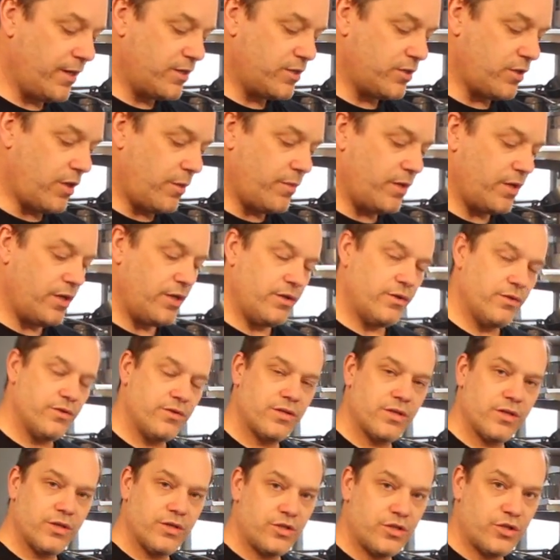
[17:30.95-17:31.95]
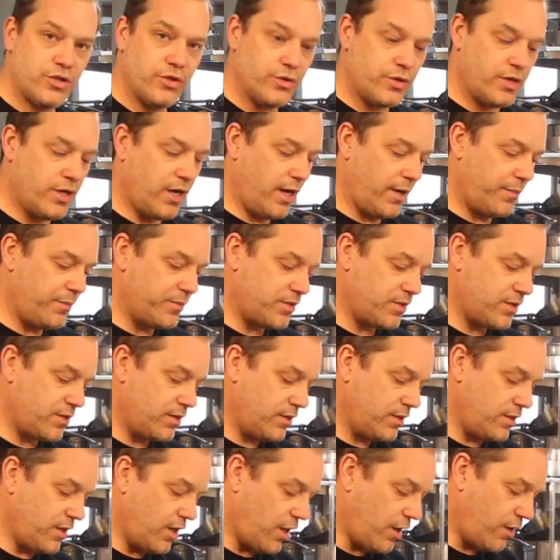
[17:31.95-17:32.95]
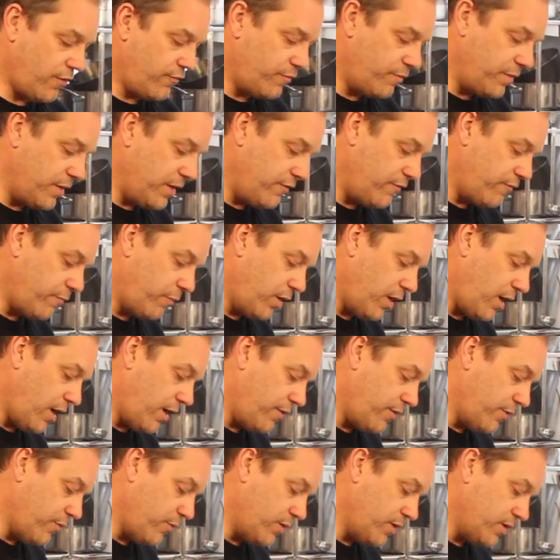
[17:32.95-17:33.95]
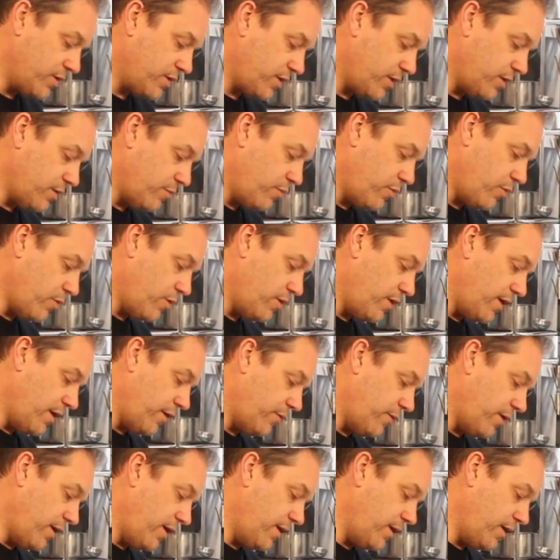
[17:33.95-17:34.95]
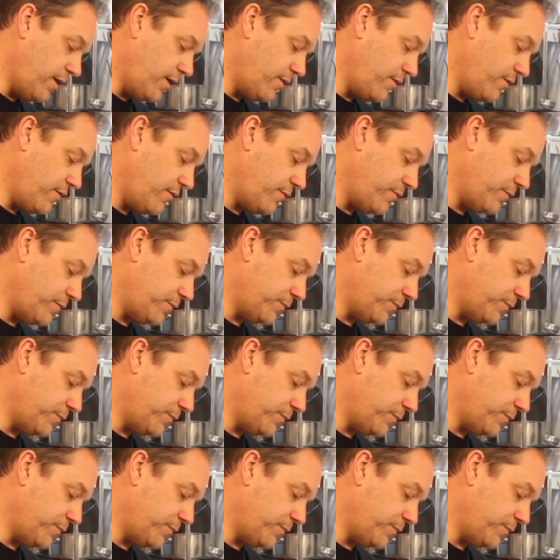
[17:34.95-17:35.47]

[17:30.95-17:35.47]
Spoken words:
So I'm going to use 2 cups of beef broth. We're just going to pour that right in.